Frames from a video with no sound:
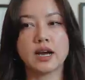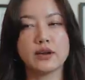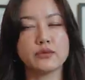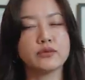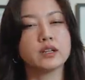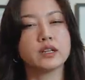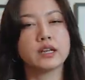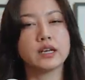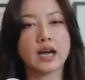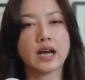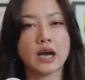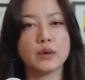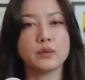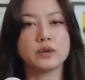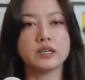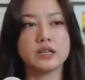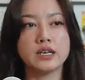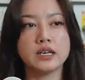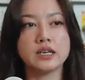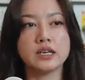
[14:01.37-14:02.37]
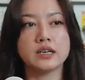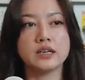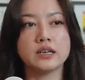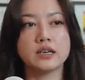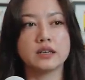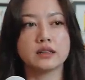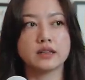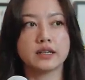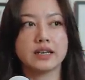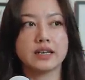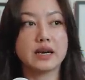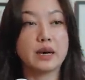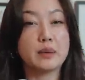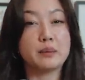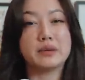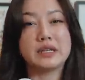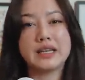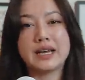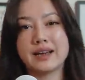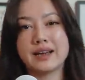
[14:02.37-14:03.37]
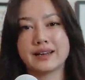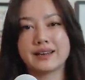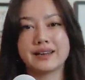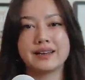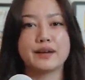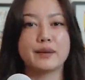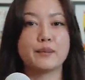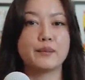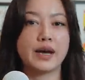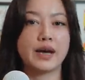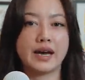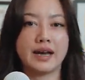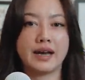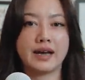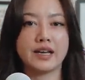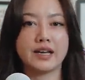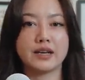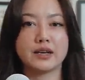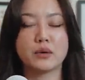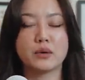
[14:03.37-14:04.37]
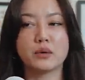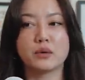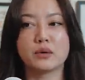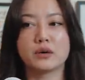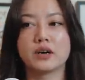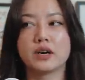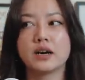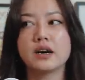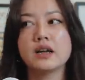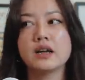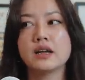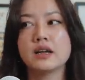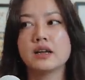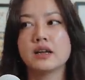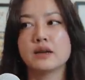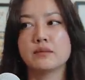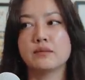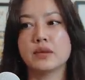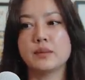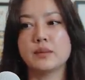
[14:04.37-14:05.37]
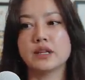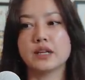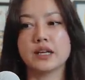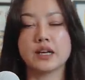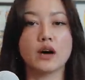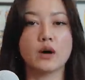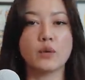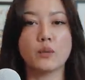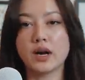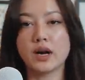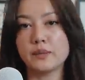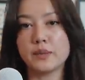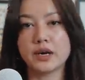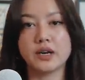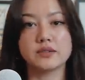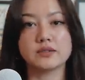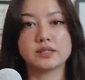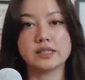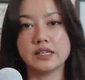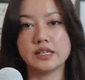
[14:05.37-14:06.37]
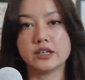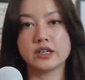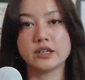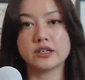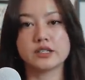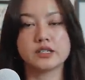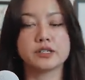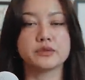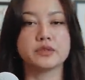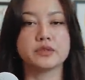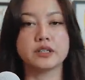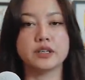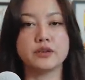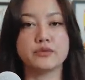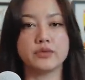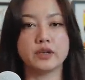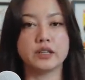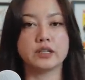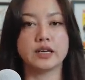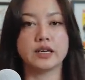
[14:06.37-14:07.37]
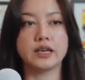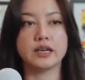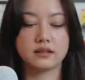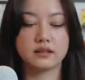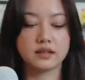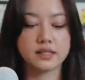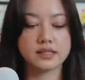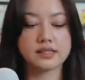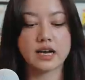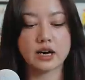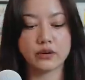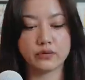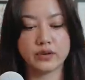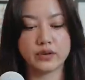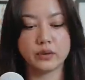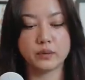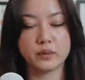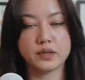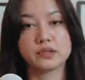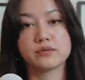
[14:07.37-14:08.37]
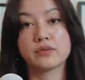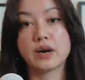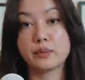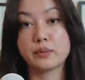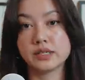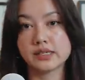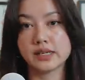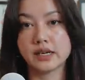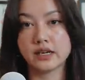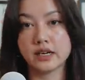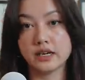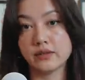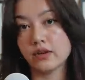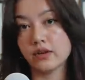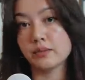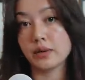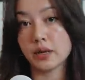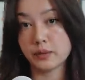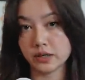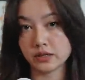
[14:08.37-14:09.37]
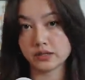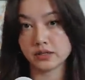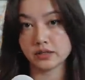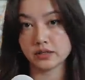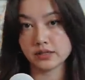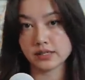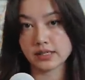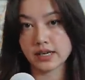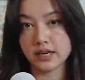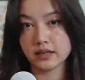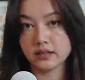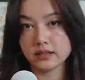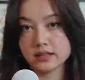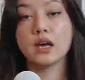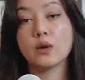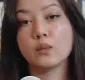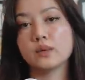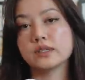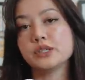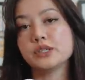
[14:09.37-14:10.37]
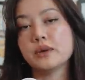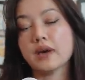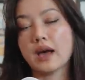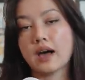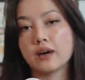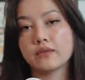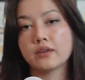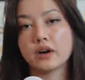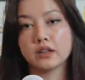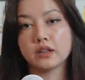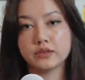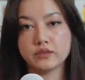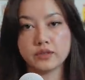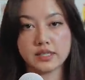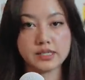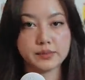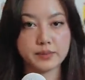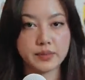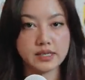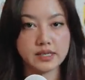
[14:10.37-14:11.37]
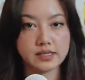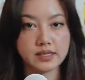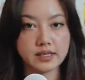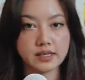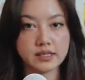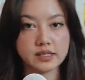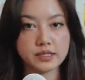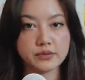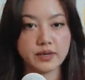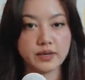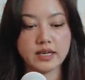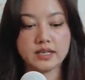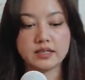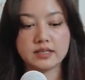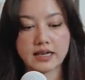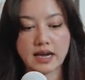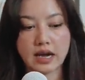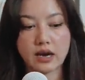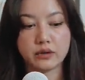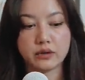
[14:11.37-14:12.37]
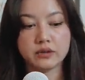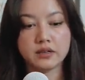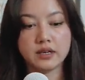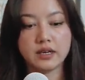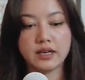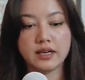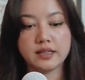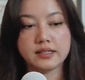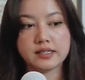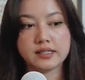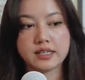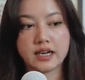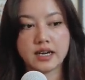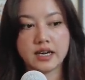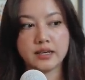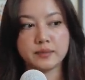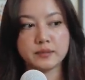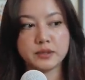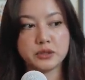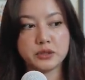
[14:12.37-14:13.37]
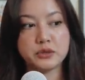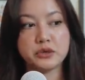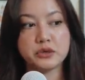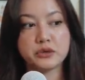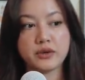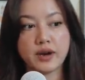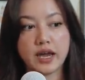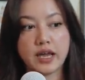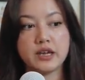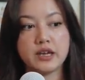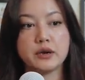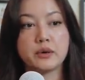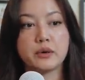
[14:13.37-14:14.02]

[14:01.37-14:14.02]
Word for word: I feel like I would need like a black bag or maybe like a white pair of sneakers to really feel like this outfit was representative of my personal style. And once you have all of these pieces written down, it's time to create